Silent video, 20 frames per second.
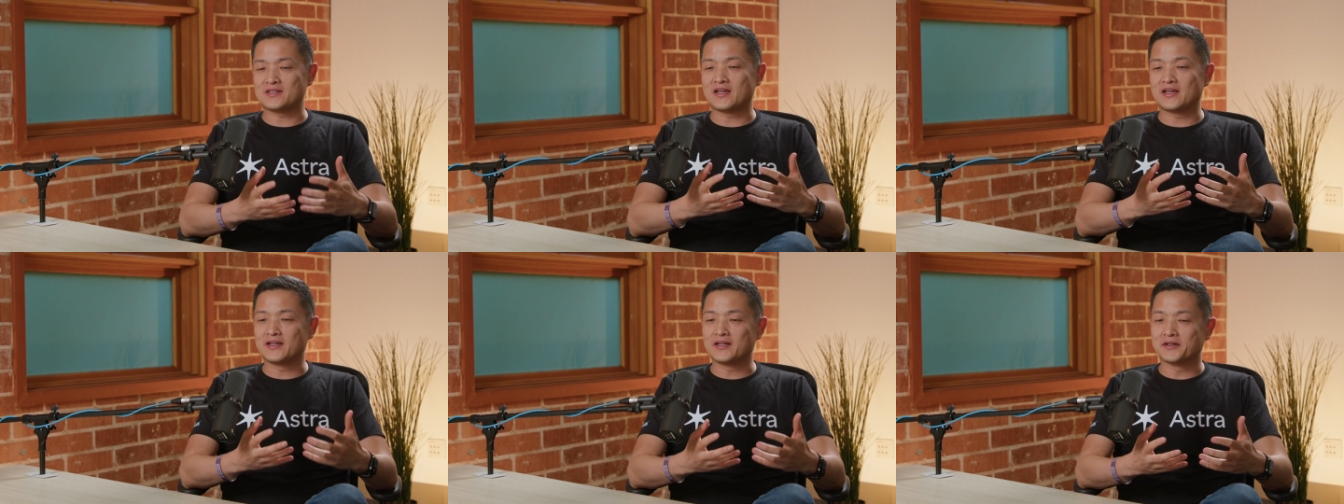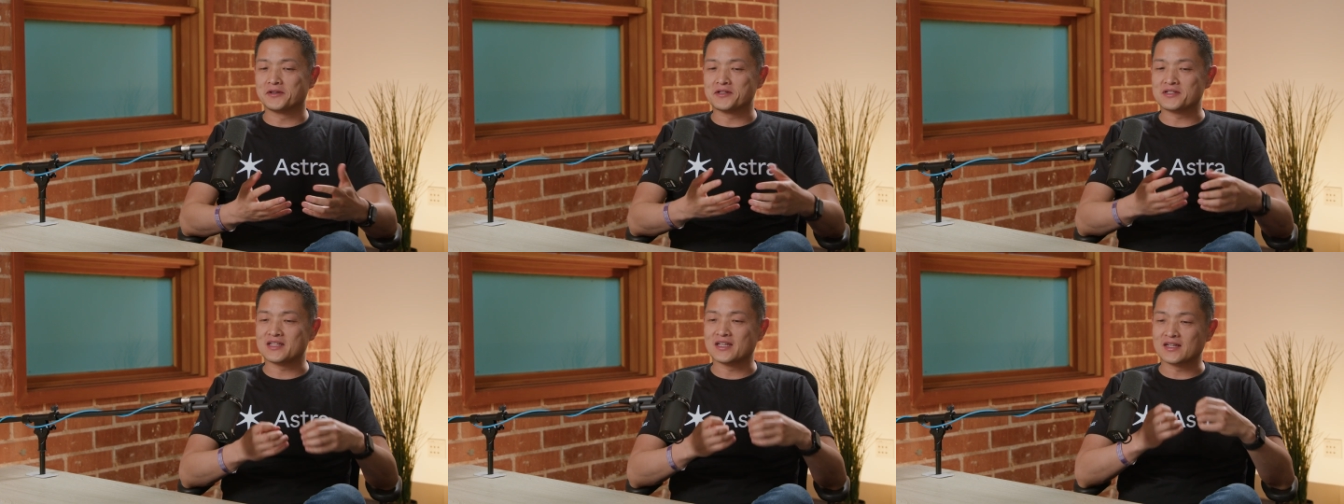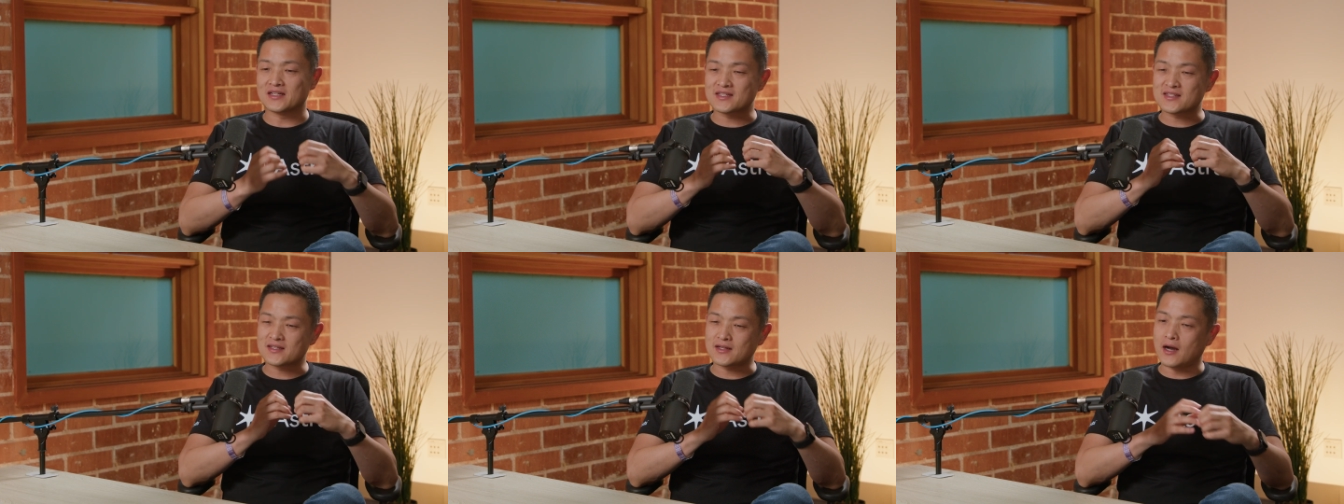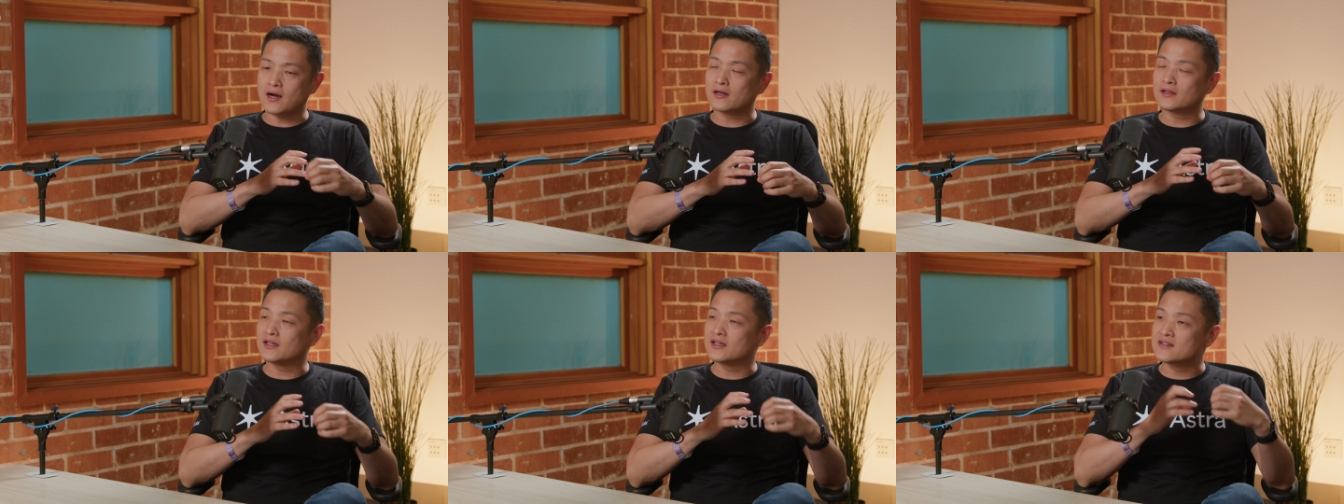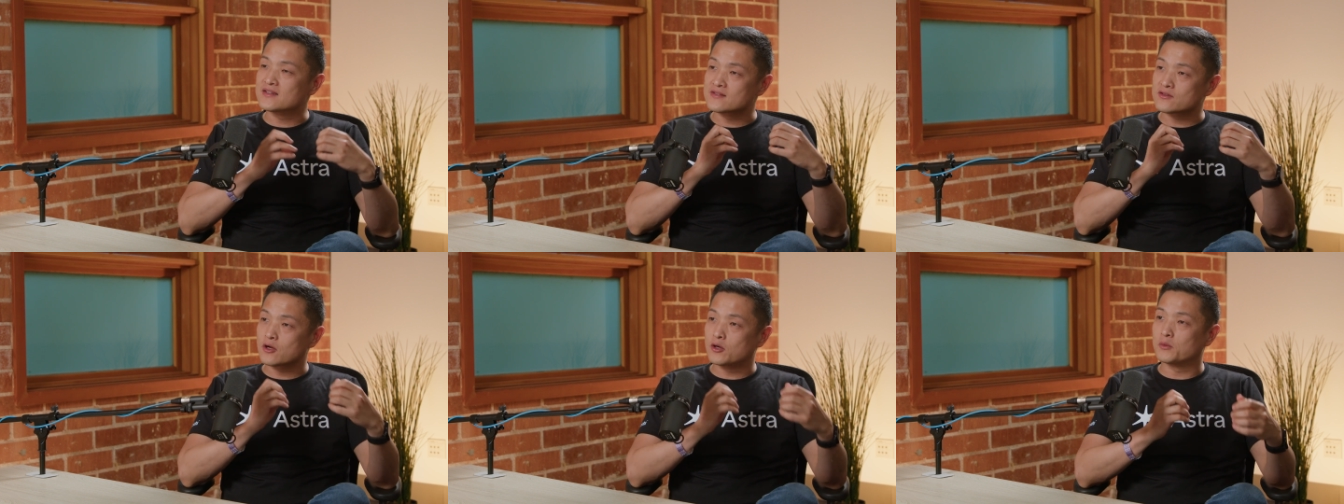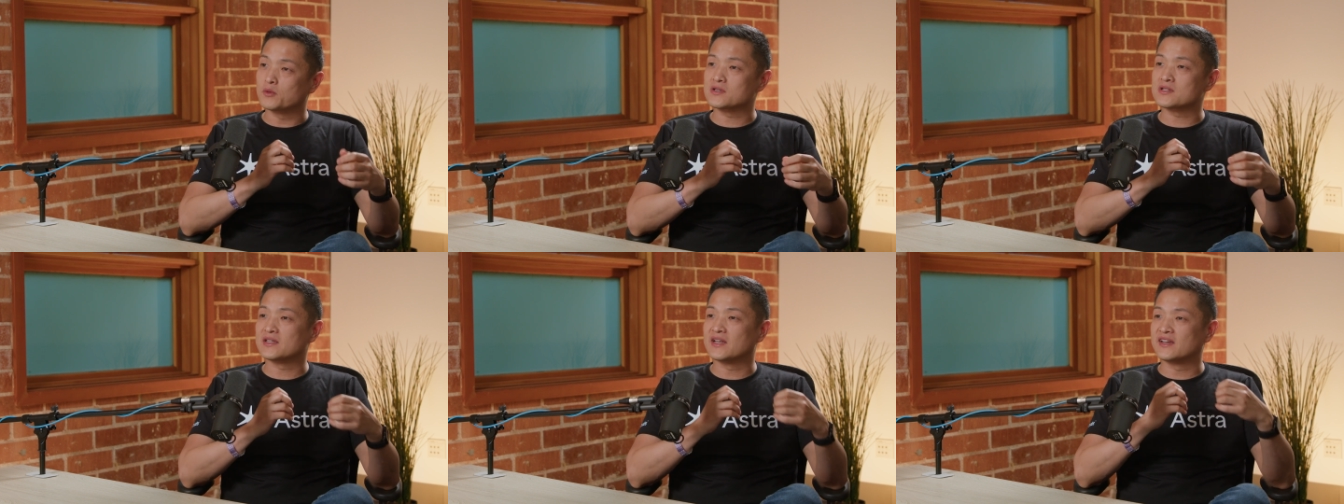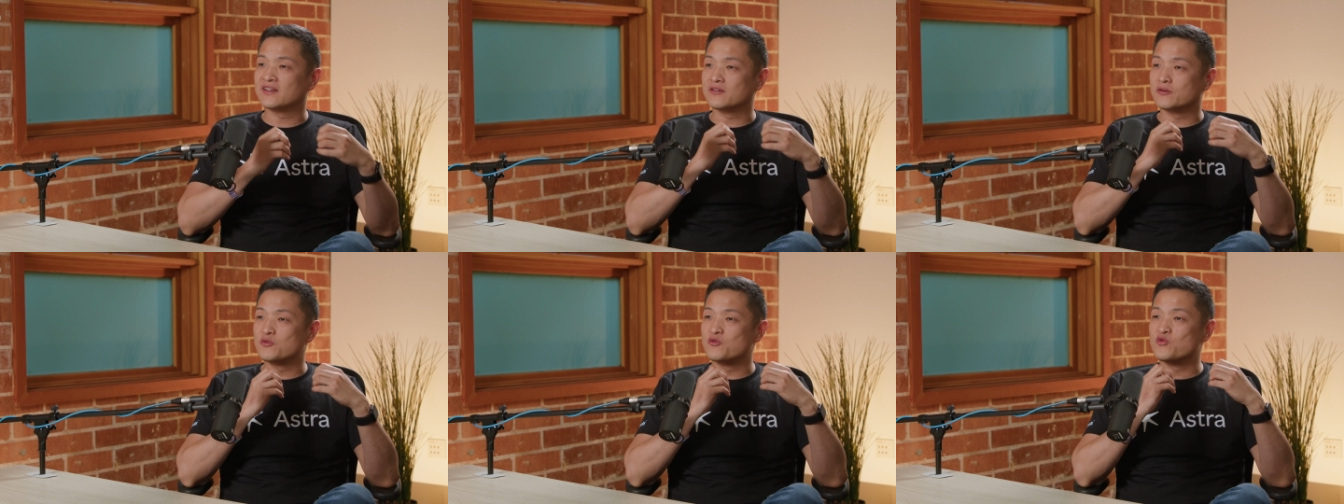I hear is like Starlight is almost
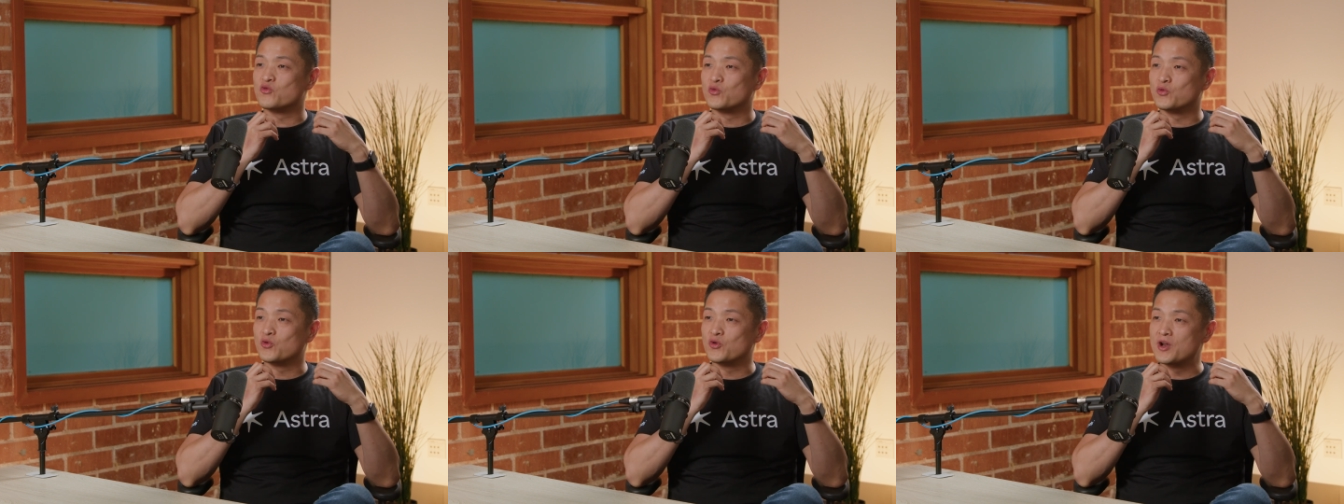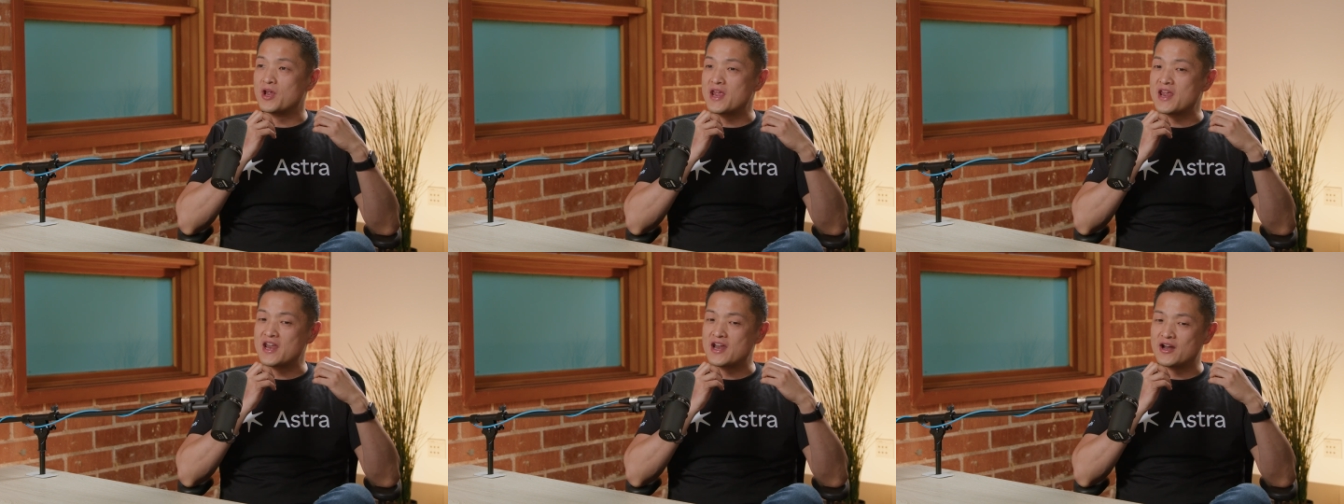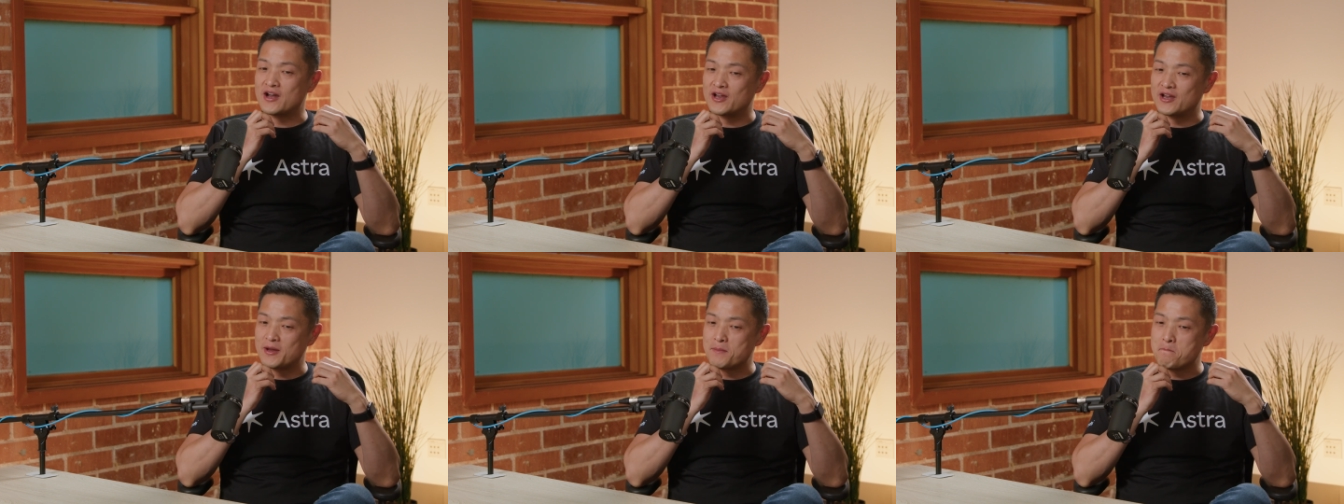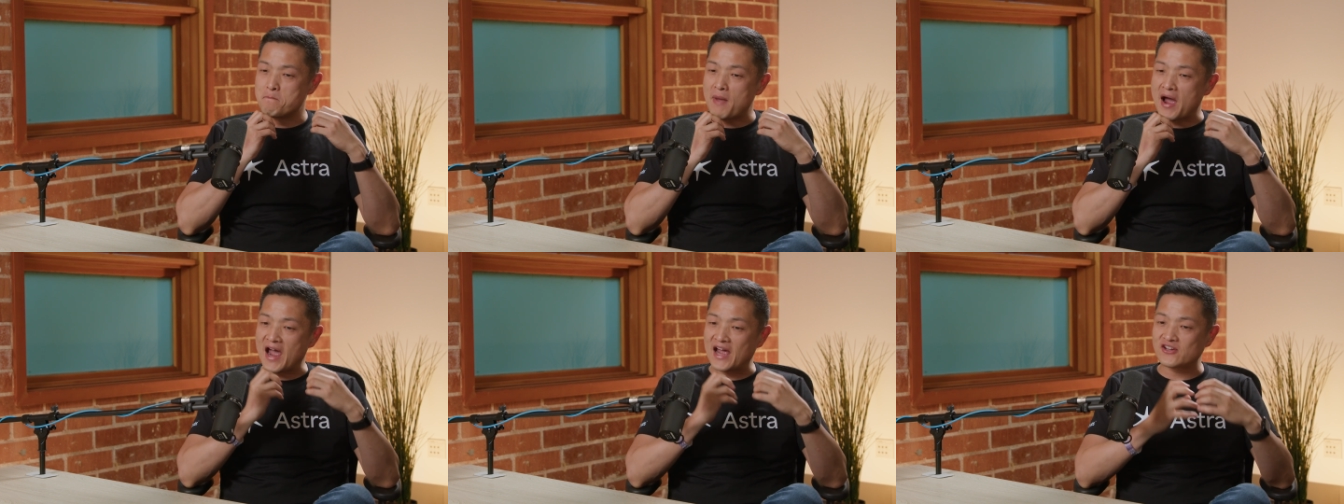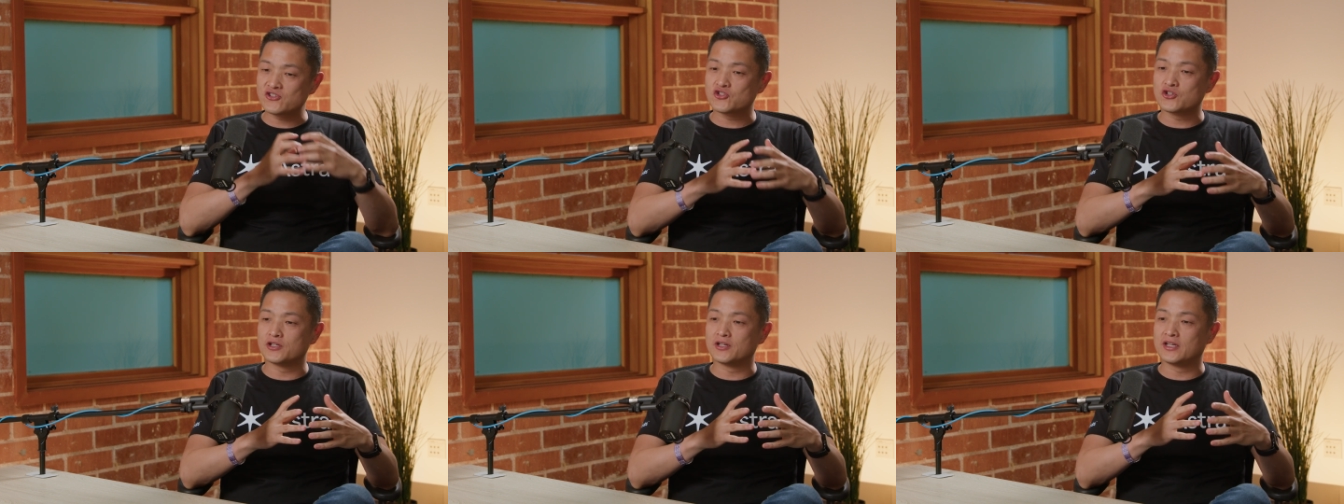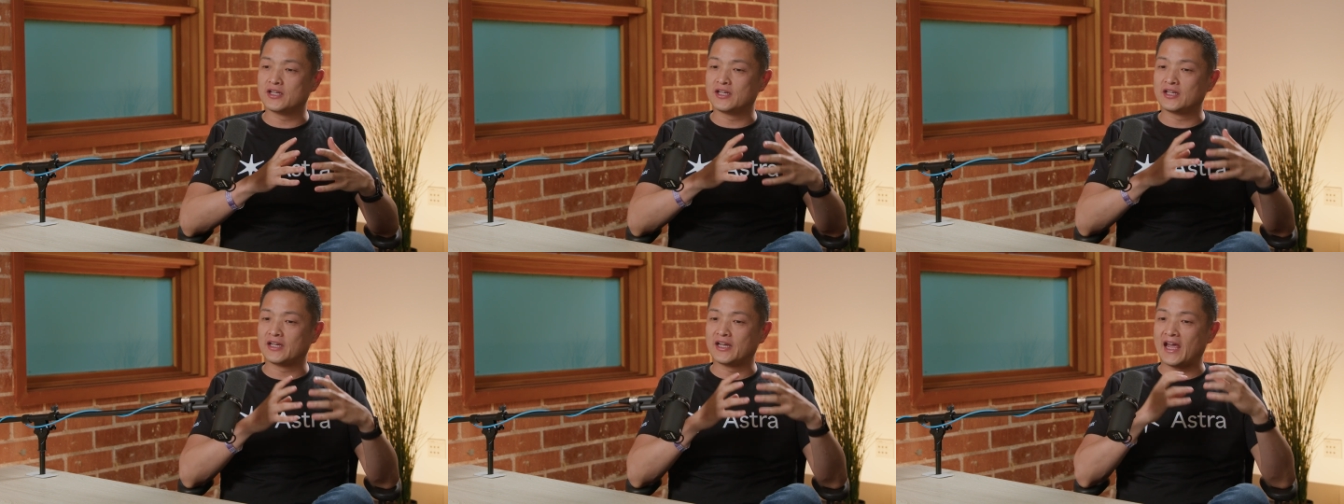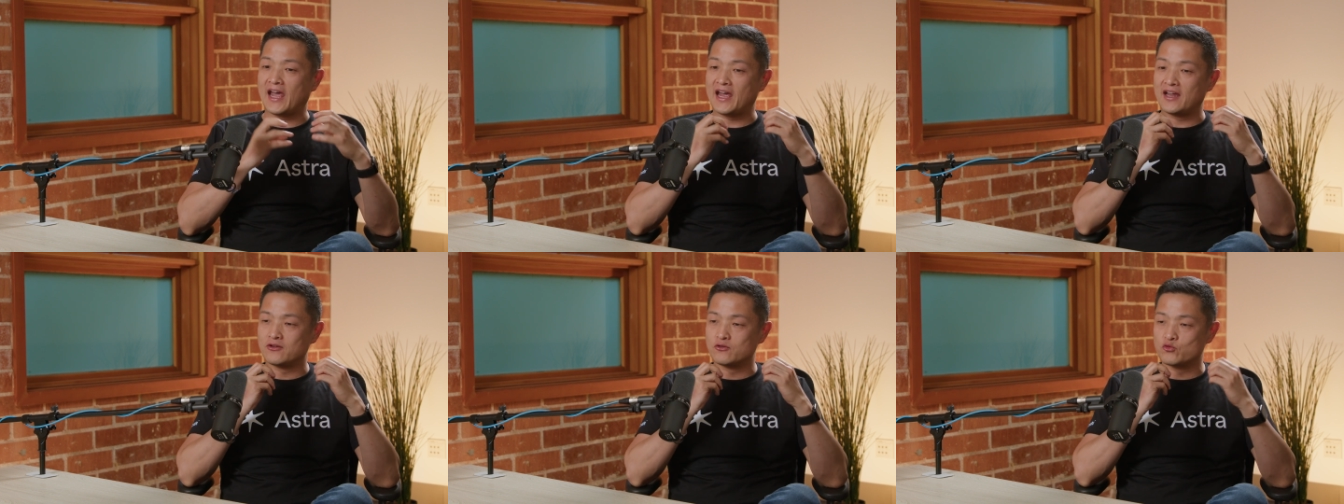like imagining
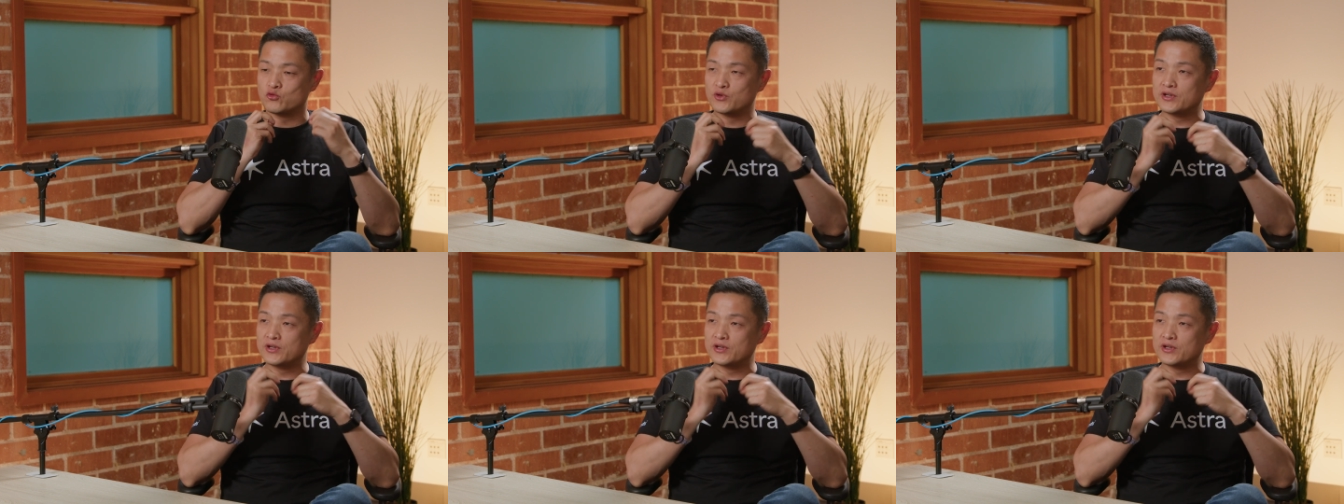and